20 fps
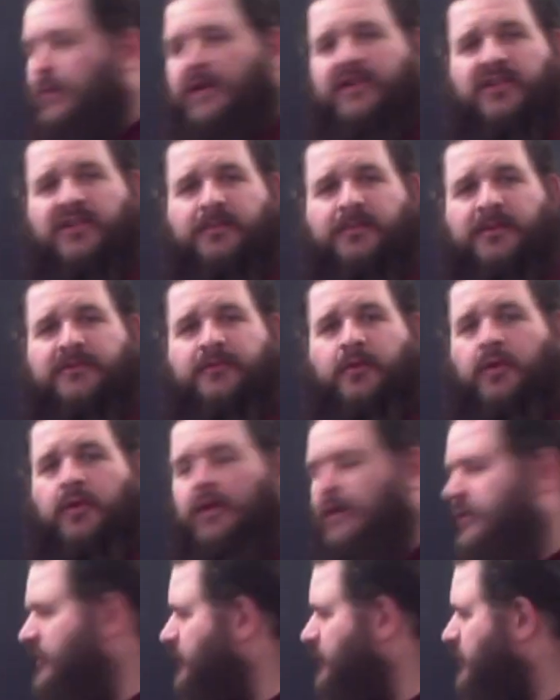twice as much
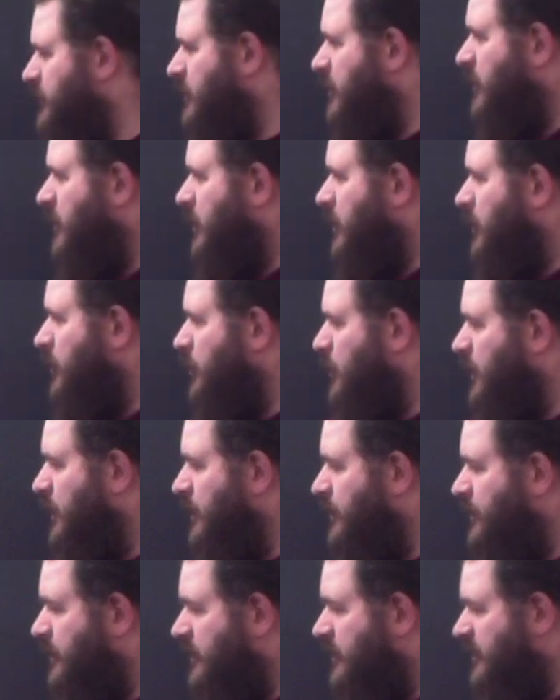force.
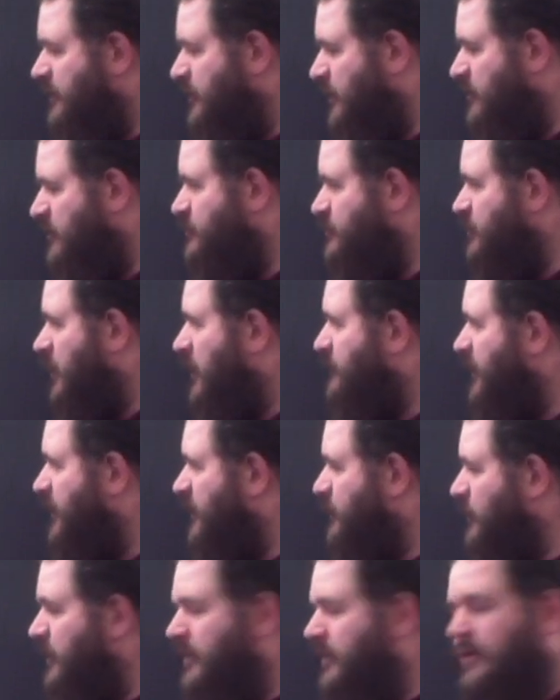1/3 as much charge
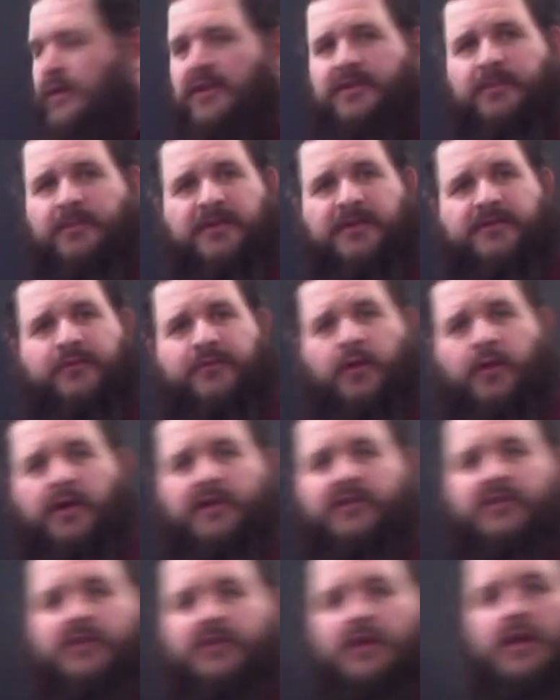means 1/3 as much
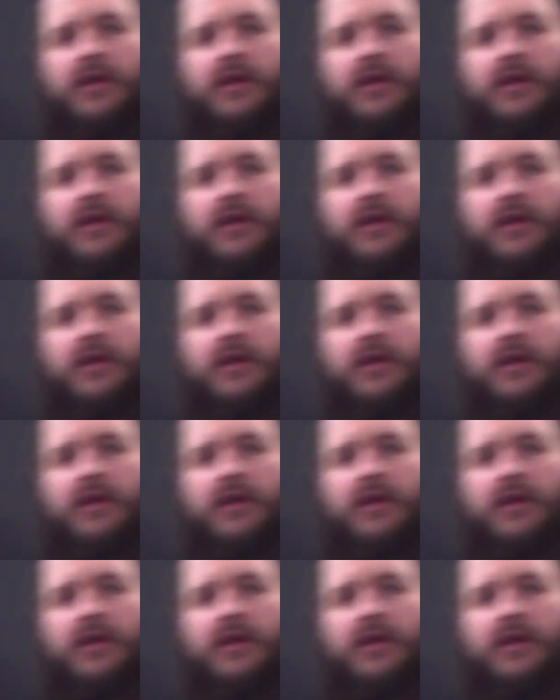force.